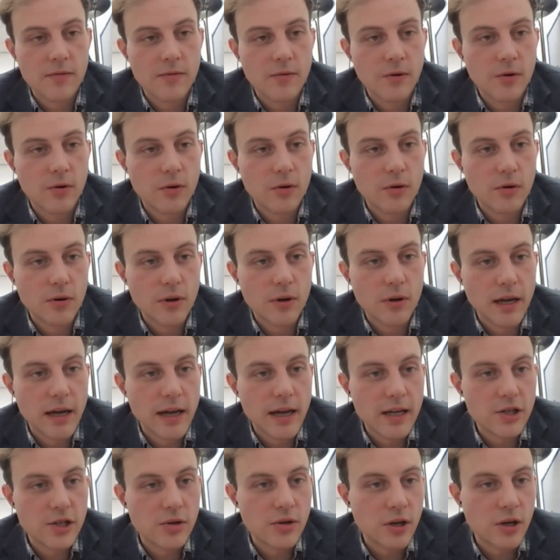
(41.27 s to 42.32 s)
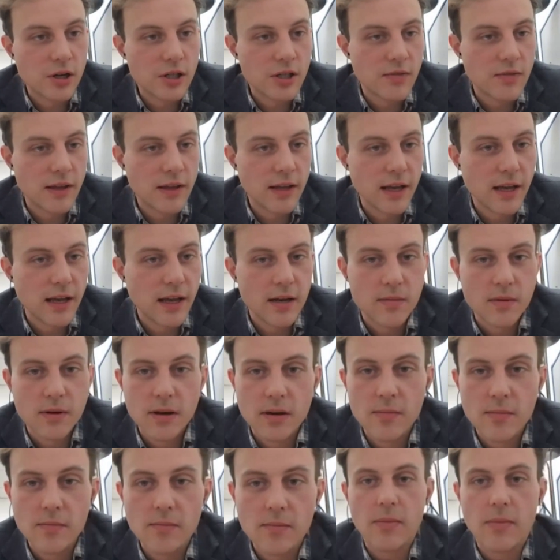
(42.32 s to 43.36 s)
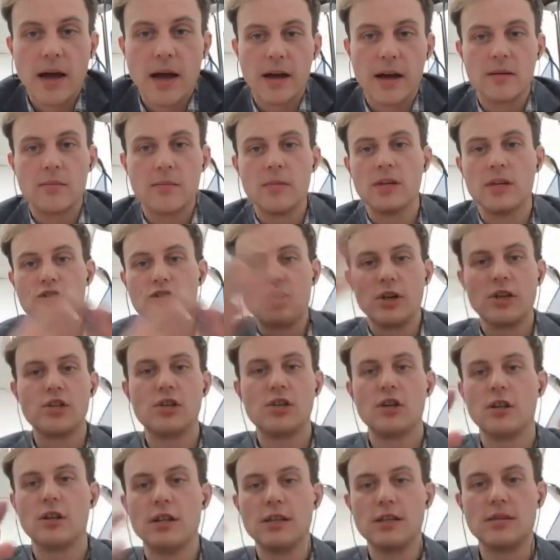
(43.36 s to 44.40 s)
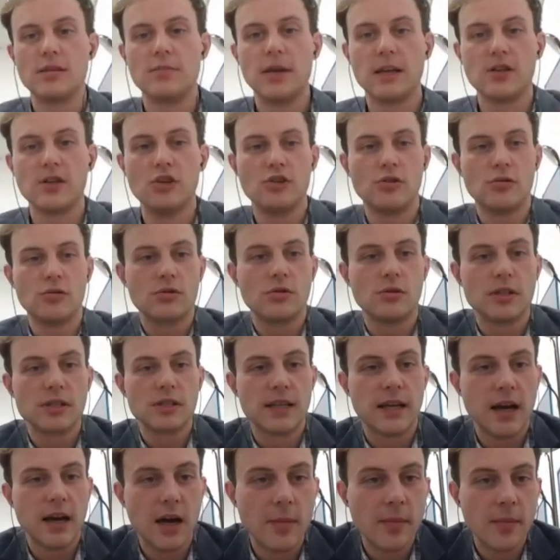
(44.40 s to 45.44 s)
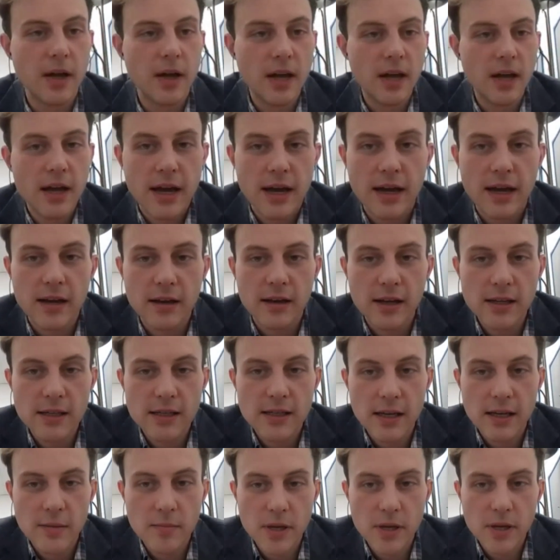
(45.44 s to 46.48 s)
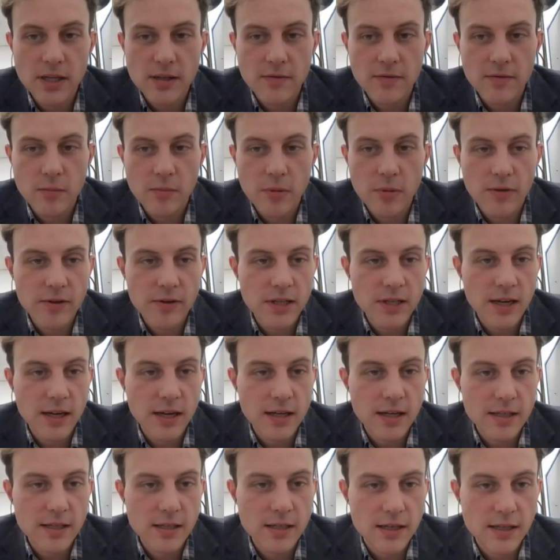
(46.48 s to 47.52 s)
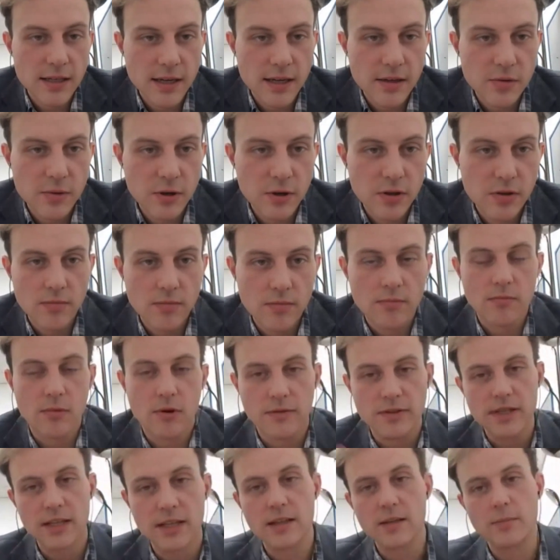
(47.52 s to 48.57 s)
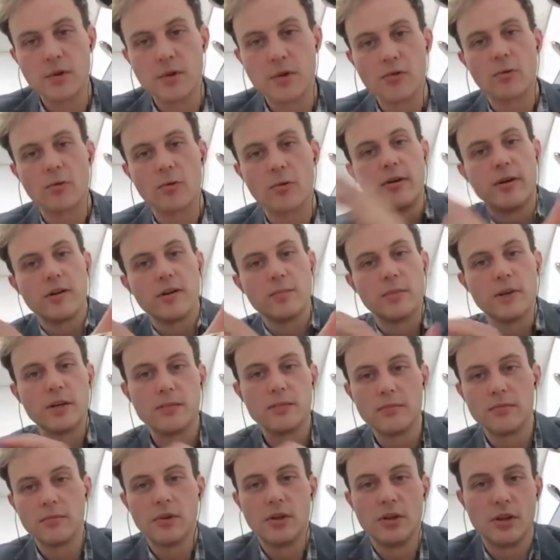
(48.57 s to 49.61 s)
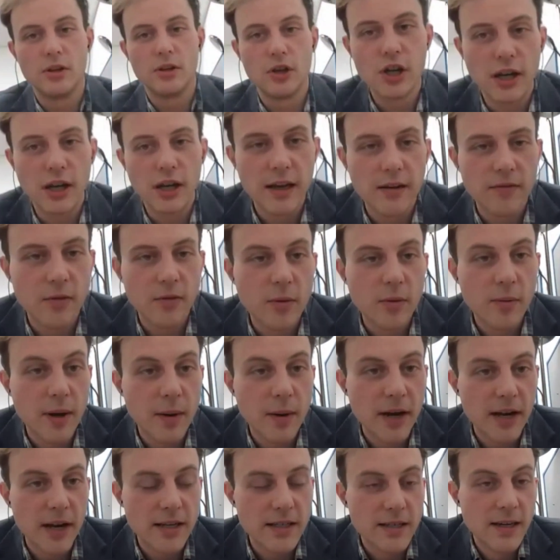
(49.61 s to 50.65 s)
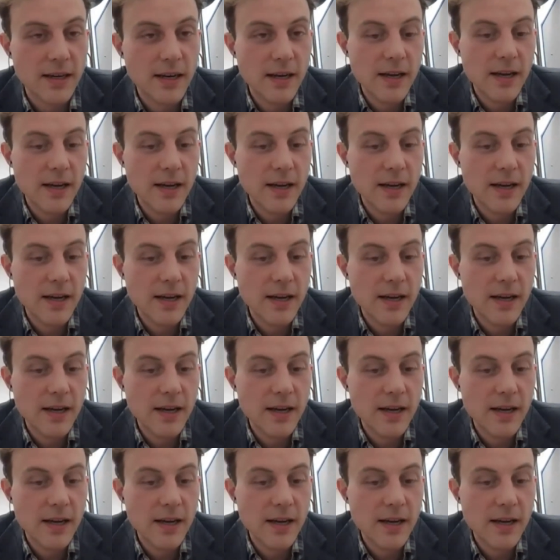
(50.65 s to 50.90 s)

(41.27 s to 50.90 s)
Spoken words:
for doing lots of the administration on this and making sure it was all set up, and Lindsay and Peter from Poverty Alliance and Down to Earth. I've said them the wrong way around, but you're going to hear from them in a minute,